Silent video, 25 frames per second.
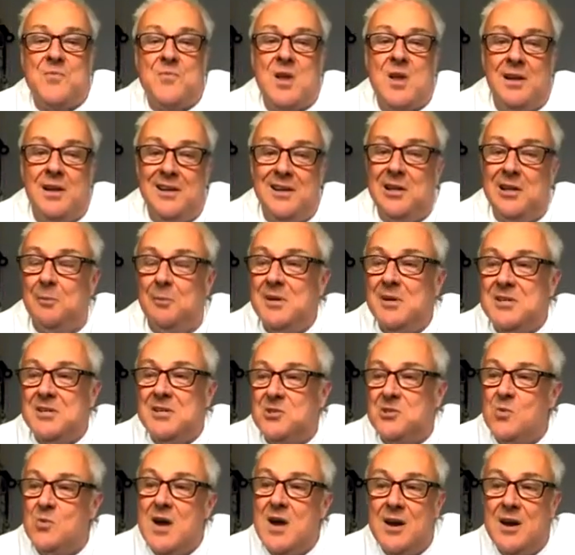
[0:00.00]
a little bit
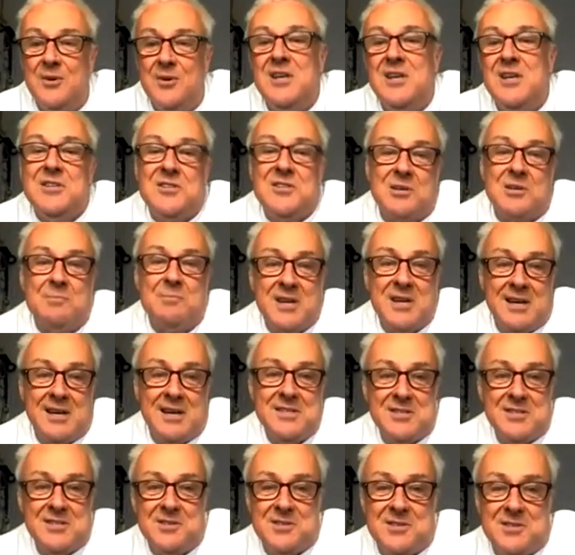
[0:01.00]
sweary in some
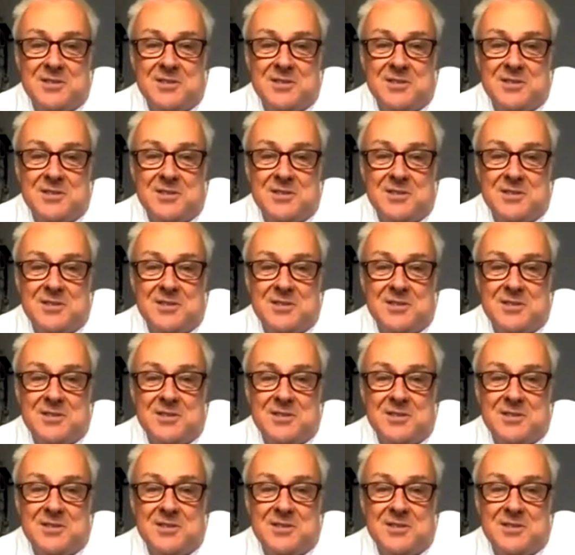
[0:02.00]
cases.